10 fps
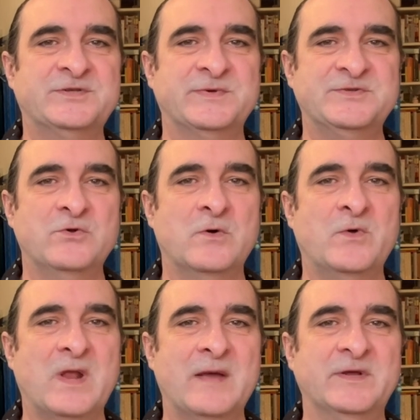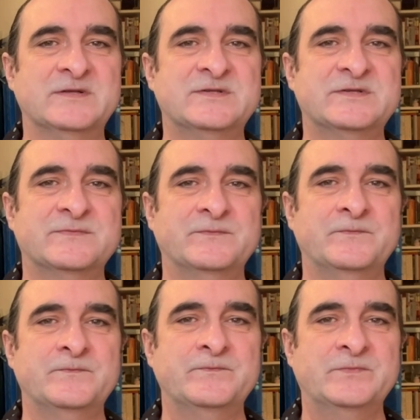to his normal habits,
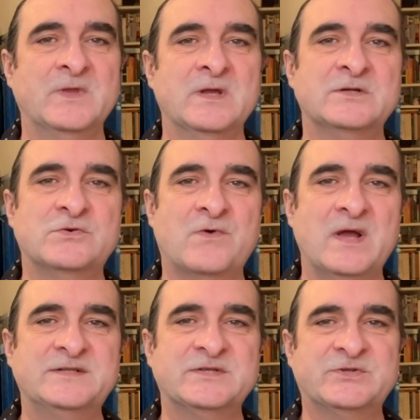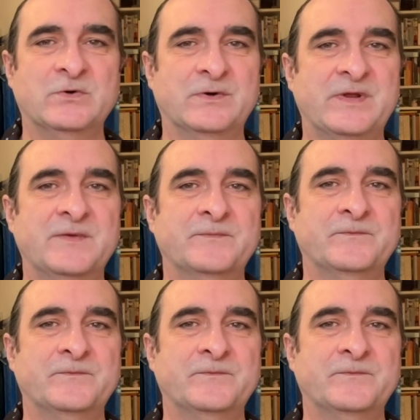to write a story